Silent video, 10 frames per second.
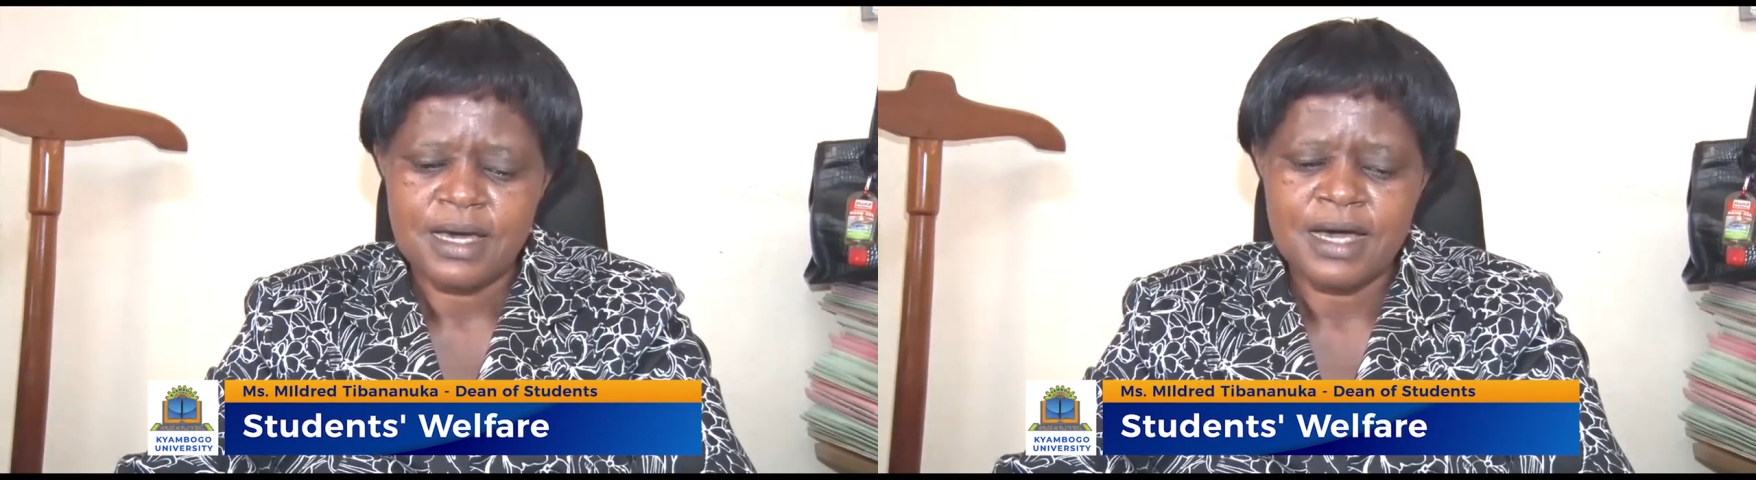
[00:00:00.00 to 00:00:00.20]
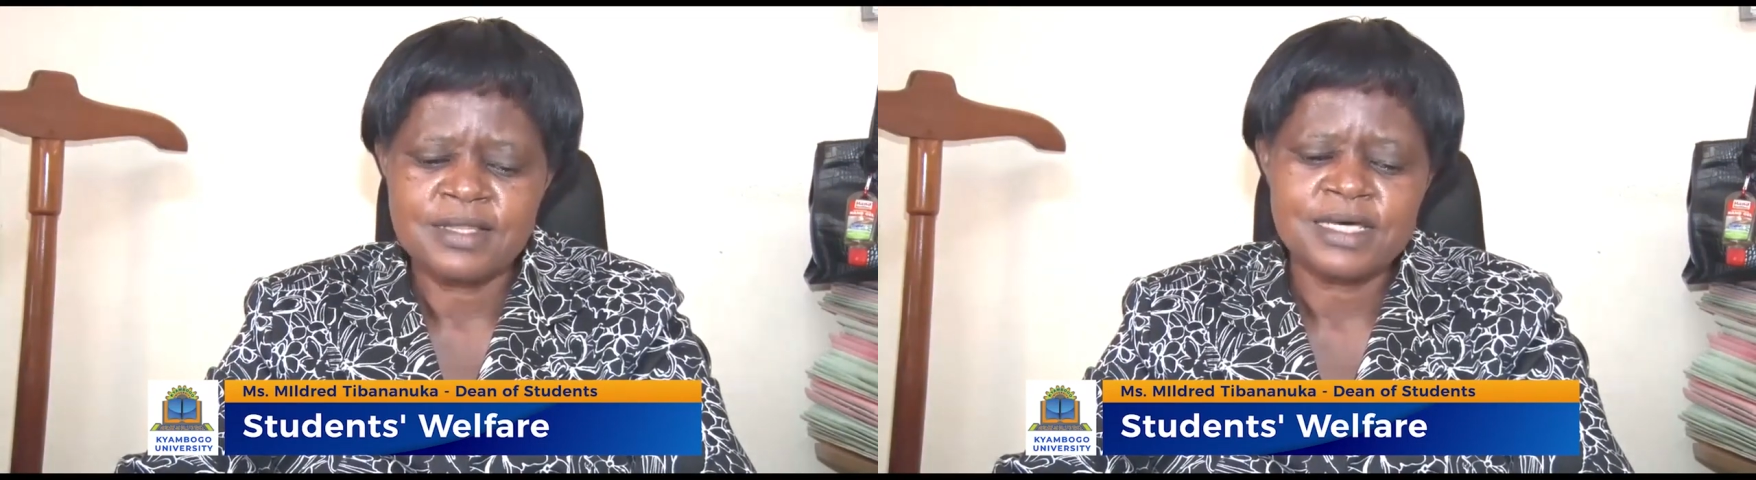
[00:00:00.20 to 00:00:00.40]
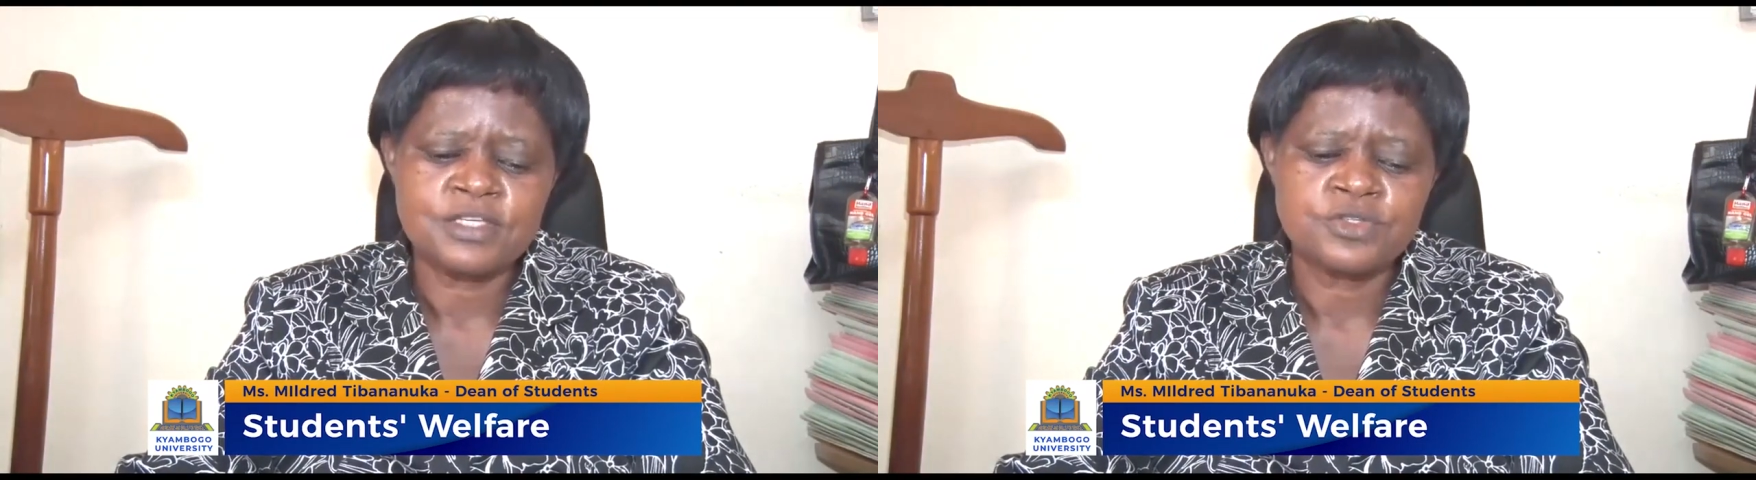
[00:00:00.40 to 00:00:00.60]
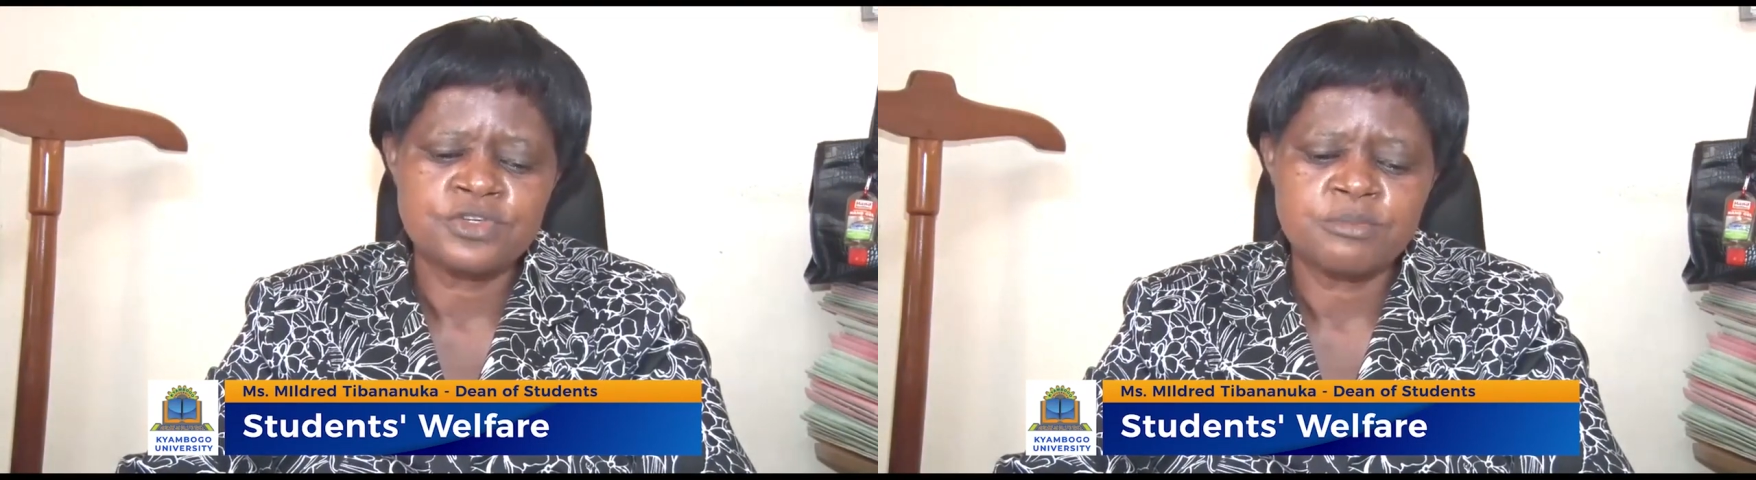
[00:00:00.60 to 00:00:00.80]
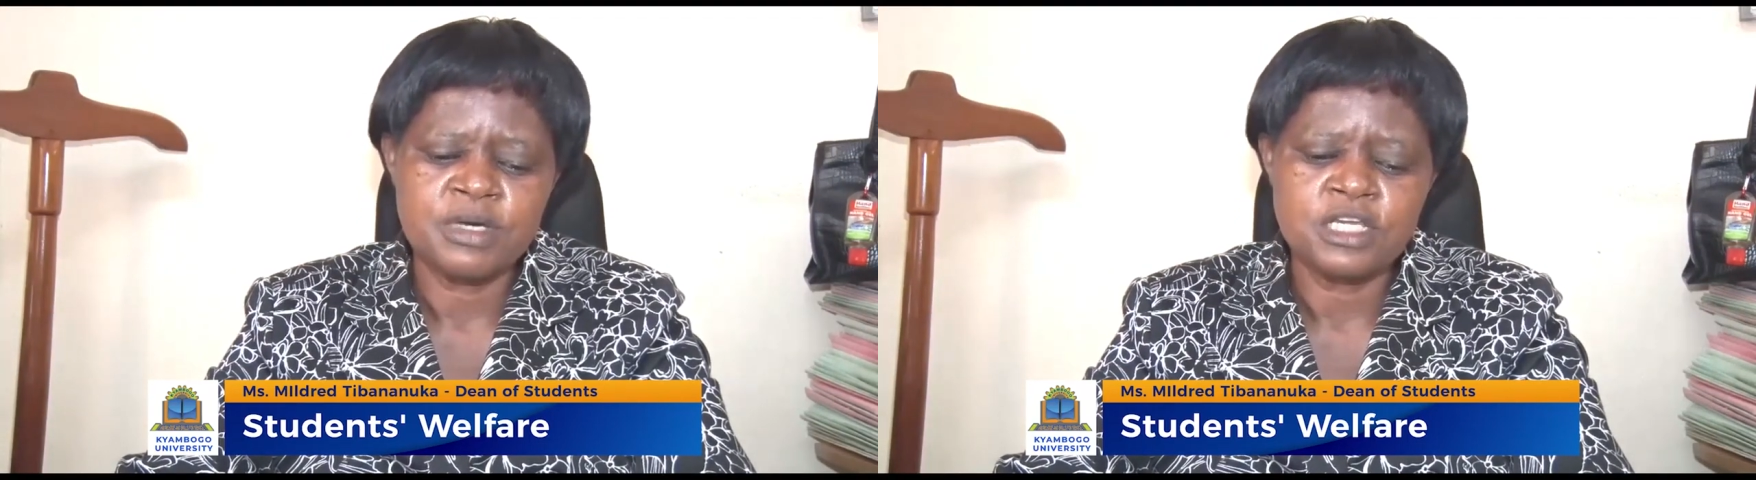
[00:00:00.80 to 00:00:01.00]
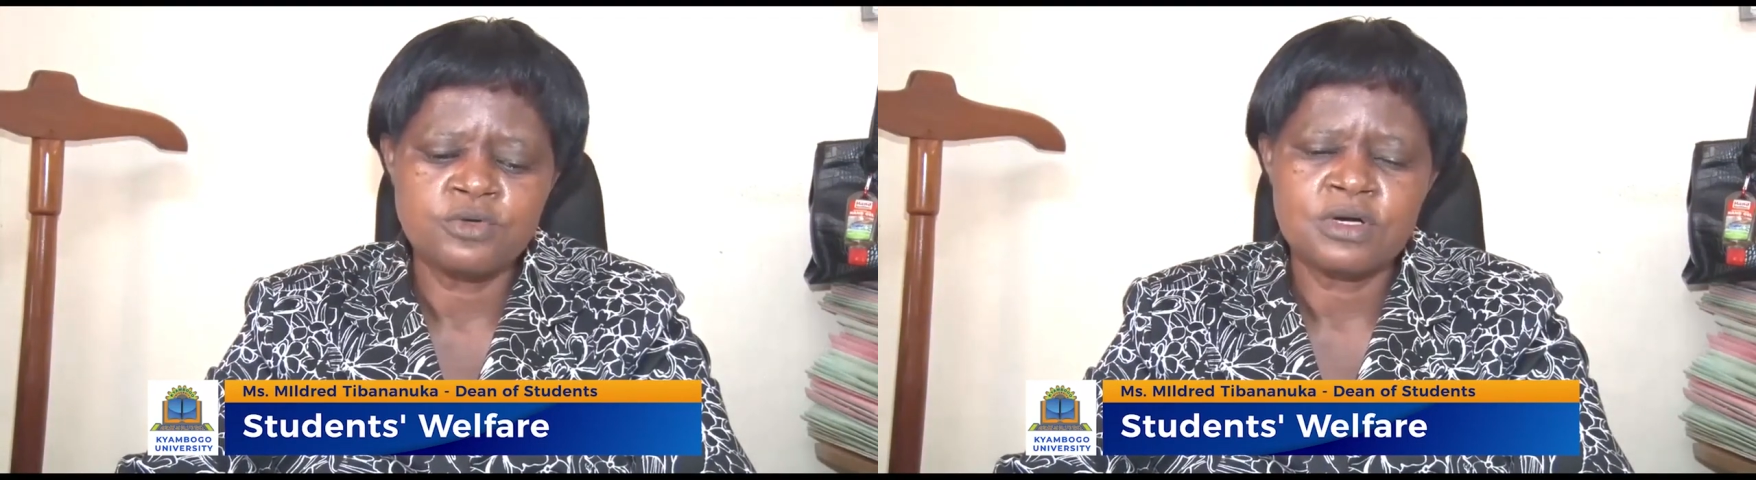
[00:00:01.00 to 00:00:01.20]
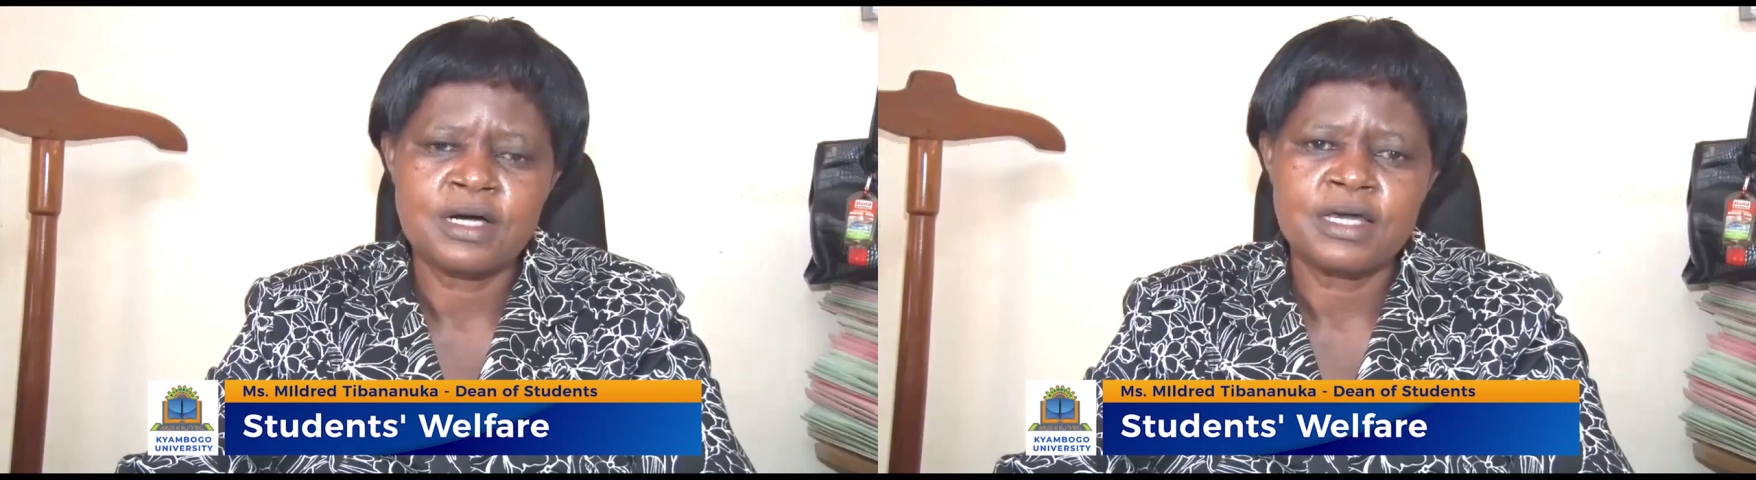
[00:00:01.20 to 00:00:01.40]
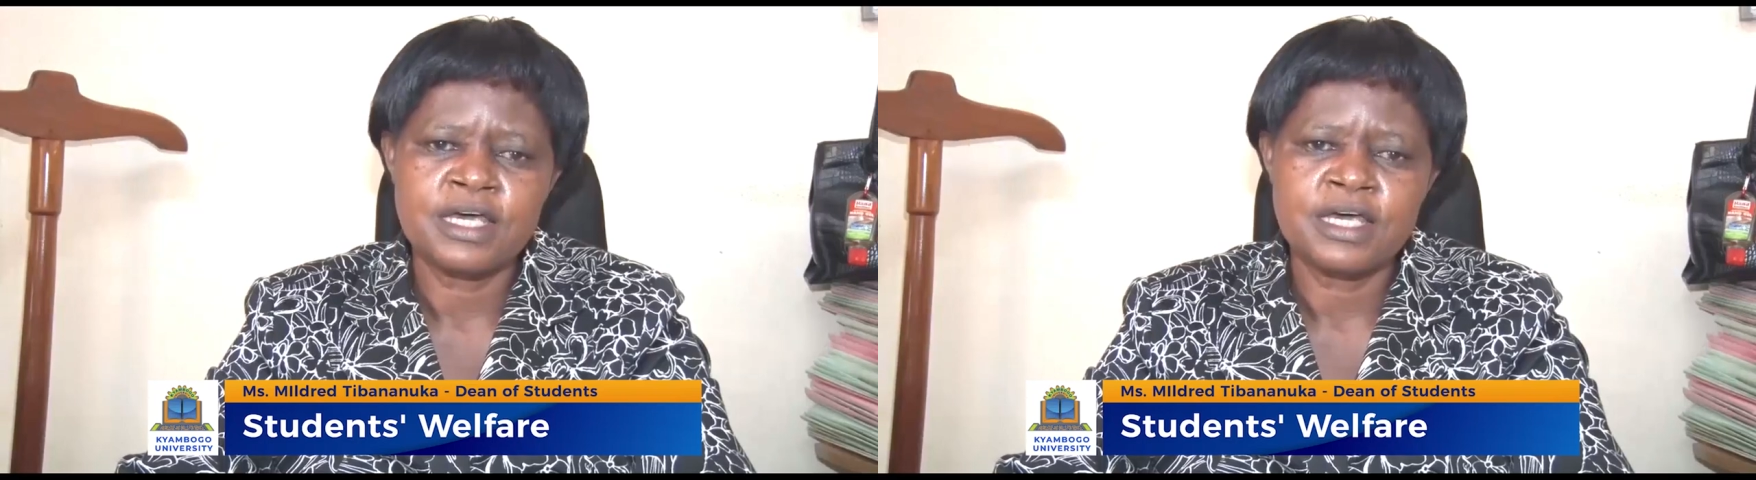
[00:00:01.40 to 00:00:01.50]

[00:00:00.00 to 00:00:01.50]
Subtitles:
and that should remain your